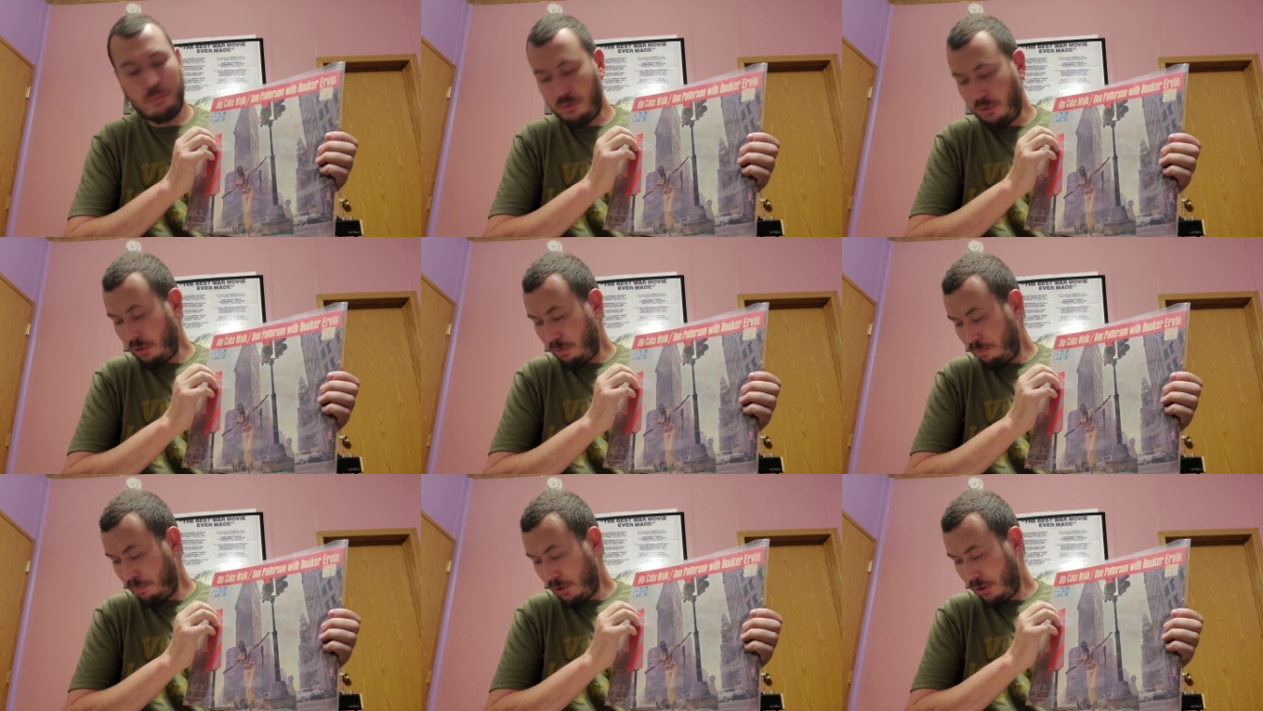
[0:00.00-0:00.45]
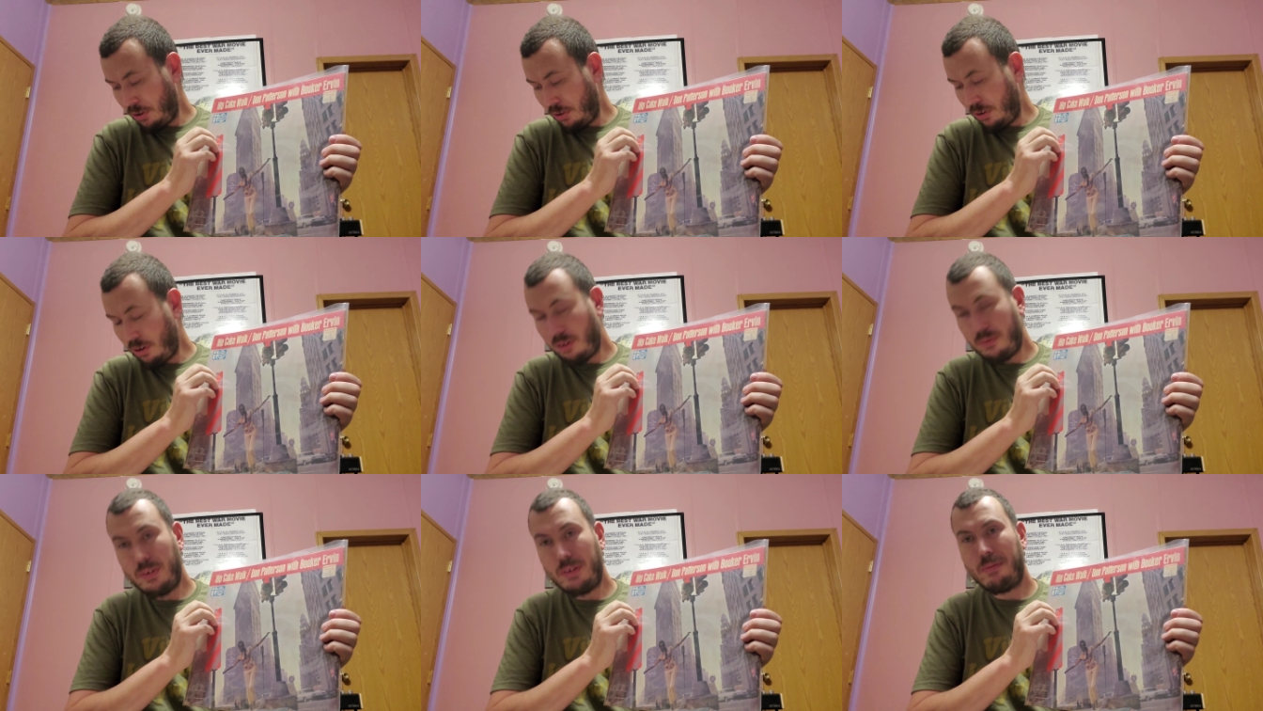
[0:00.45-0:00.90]
with
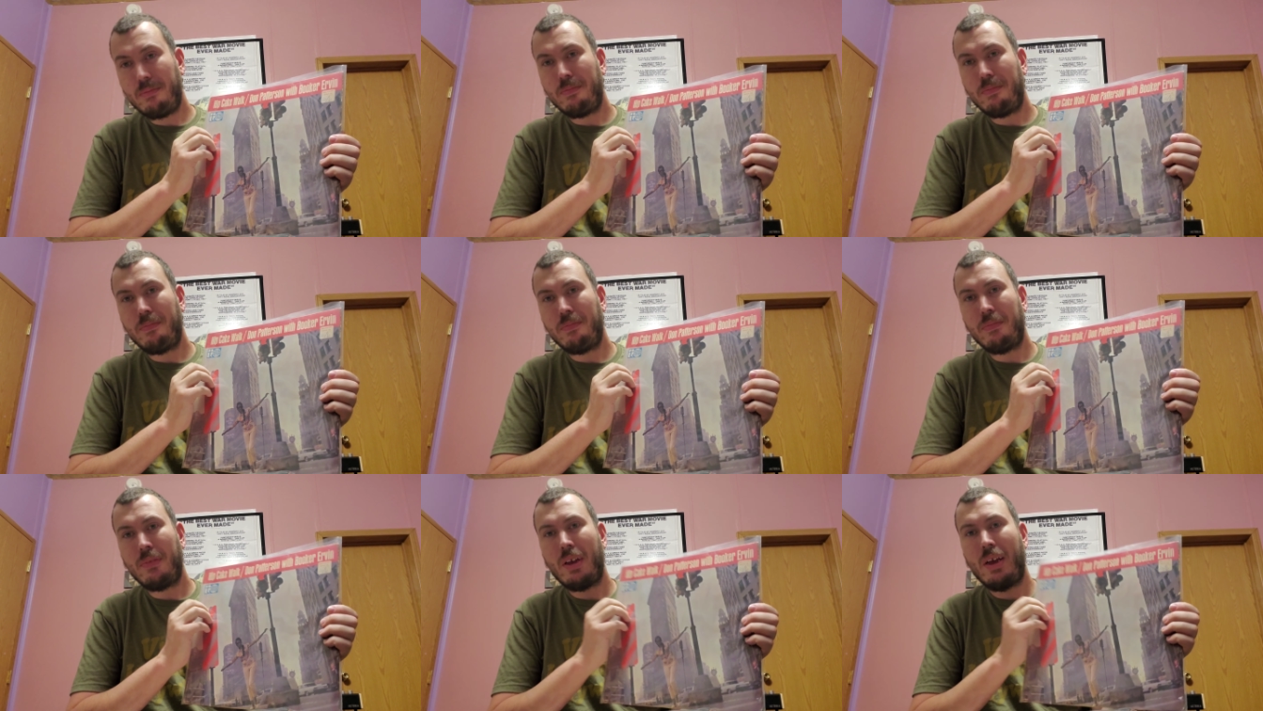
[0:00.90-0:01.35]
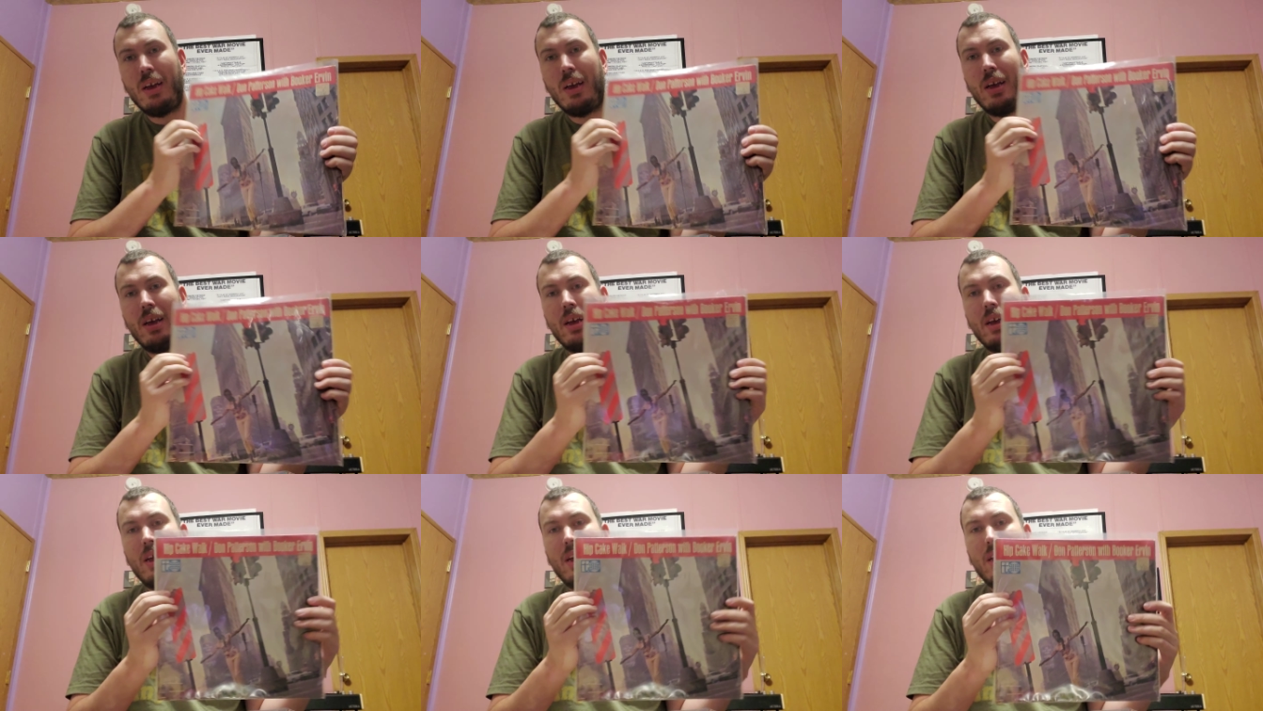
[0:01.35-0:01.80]
Booker Irvin.
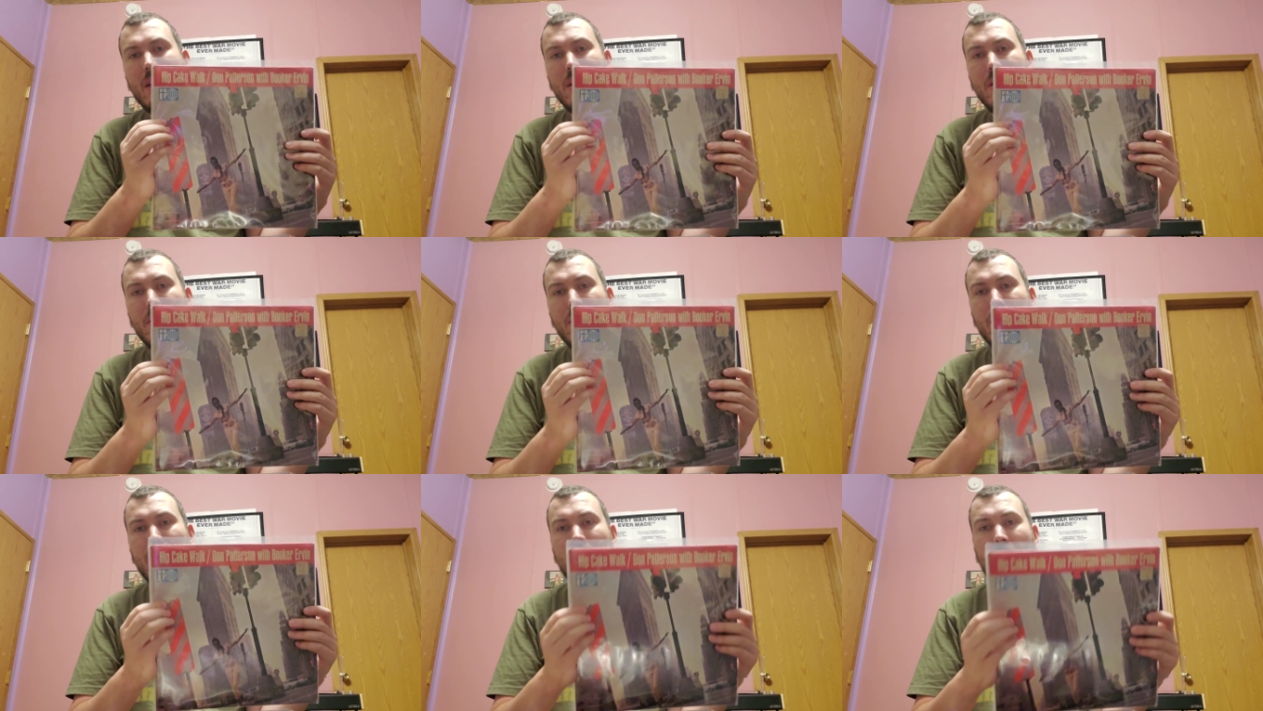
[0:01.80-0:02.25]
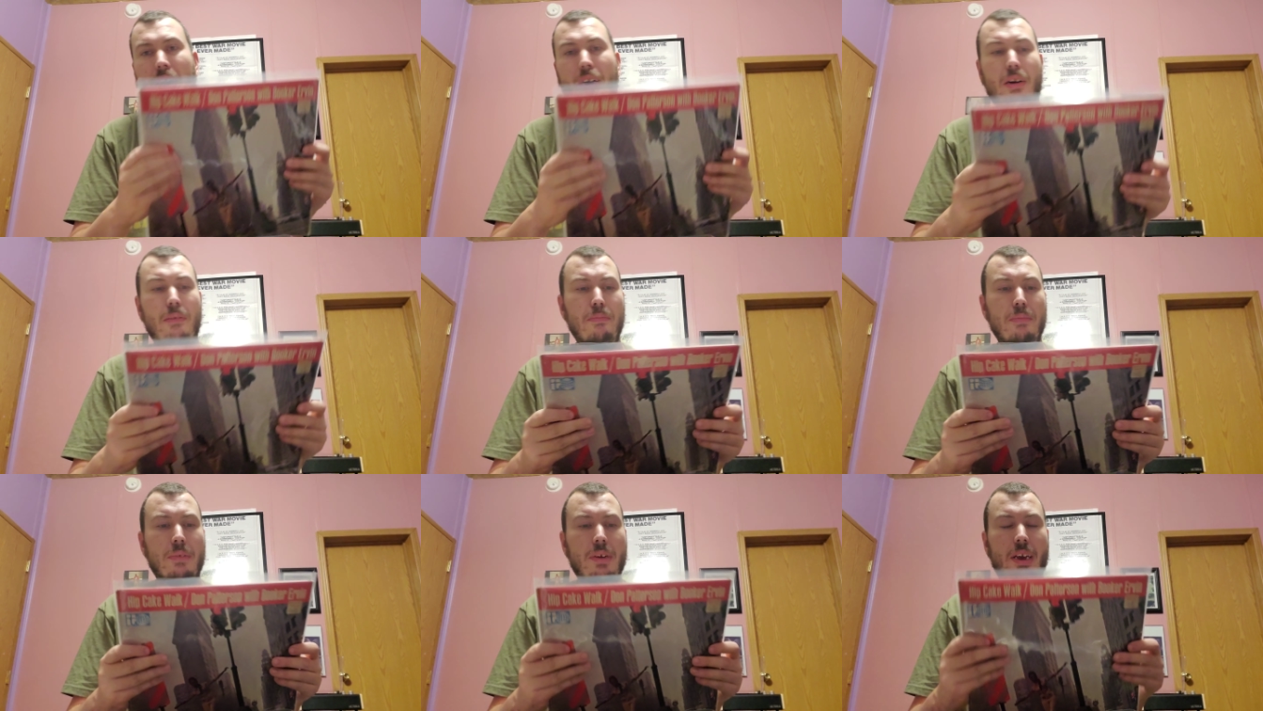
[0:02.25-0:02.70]
This
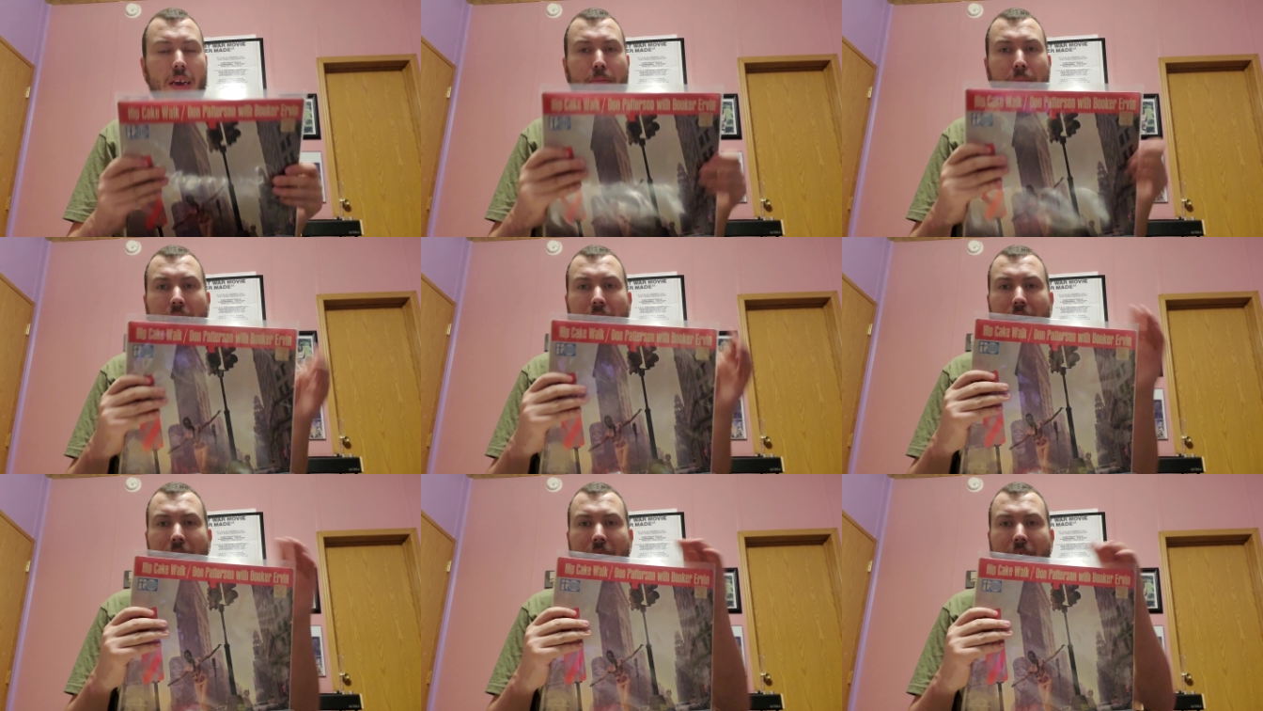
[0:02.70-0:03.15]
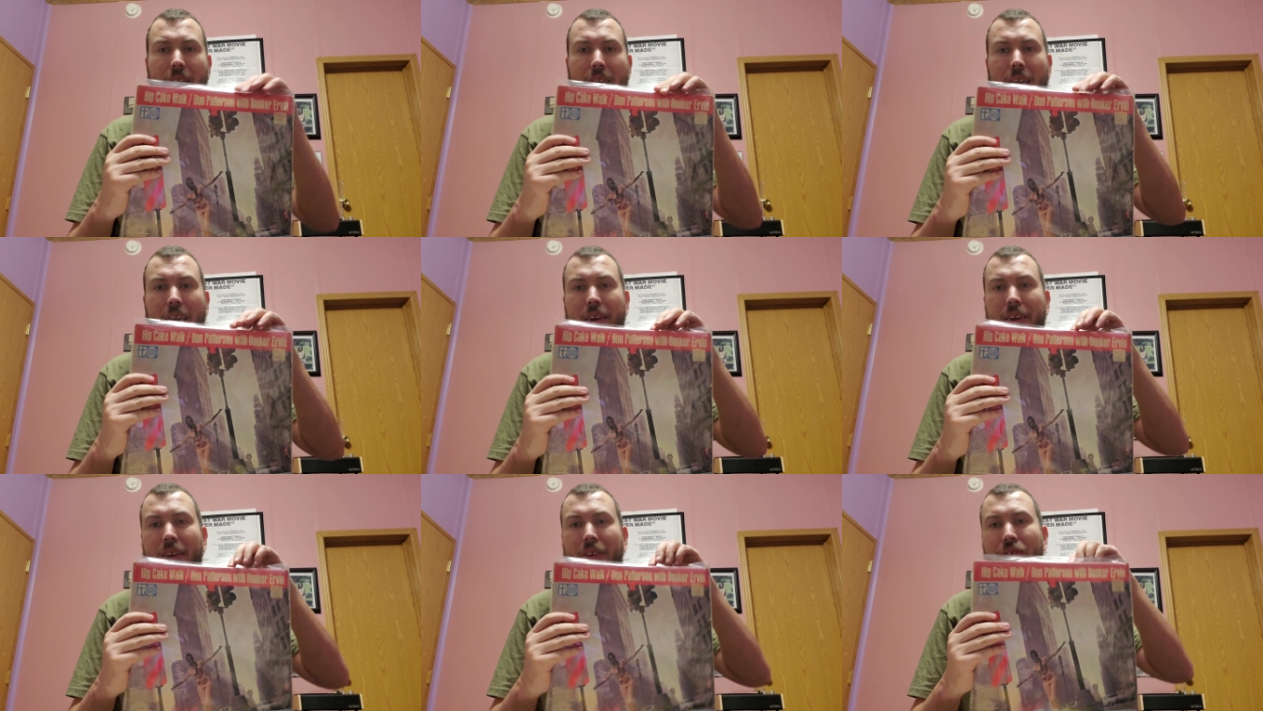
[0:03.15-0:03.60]
album came out in
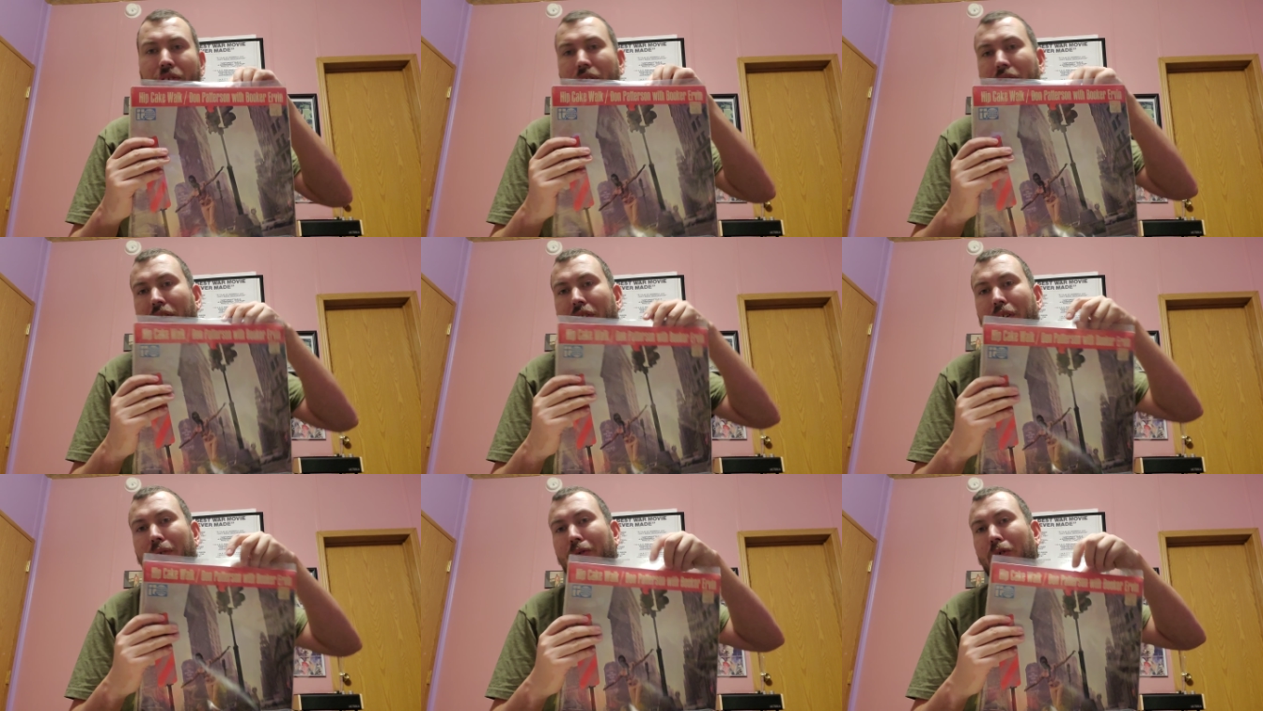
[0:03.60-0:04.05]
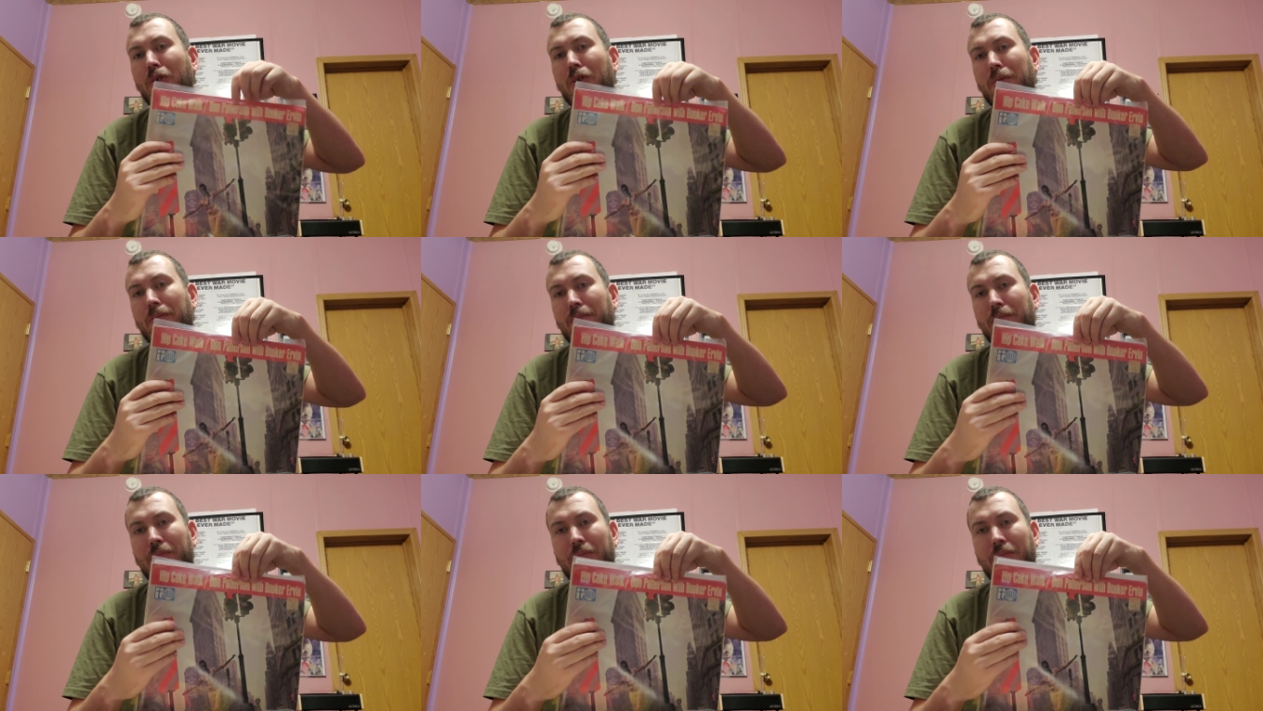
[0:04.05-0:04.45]
1964.